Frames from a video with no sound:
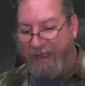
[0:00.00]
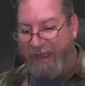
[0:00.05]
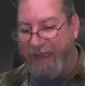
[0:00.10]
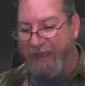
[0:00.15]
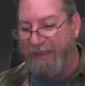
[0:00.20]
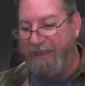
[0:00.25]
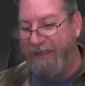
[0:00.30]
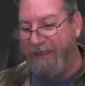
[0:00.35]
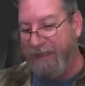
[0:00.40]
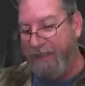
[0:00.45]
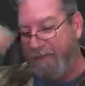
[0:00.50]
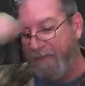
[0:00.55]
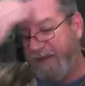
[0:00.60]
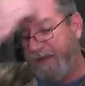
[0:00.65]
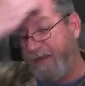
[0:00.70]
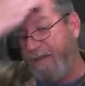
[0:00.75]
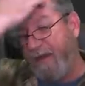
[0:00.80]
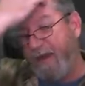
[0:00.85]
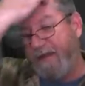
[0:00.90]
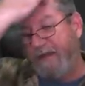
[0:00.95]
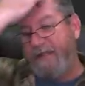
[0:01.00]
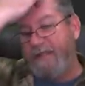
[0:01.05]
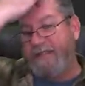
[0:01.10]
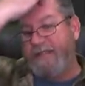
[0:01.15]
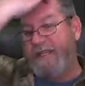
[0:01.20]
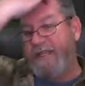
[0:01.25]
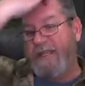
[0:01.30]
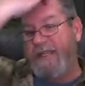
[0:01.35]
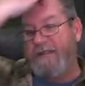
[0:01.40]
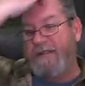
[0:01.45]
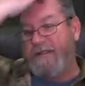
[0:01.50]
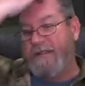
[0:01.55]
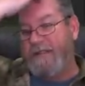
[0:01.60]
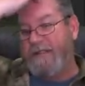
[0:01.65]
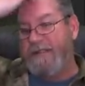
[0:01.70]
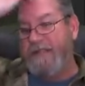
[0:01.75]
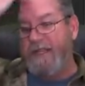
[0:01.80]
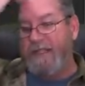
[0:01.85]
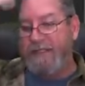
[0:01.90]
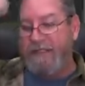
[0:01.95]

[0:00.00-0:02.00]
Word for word: I think come on, Disney Disney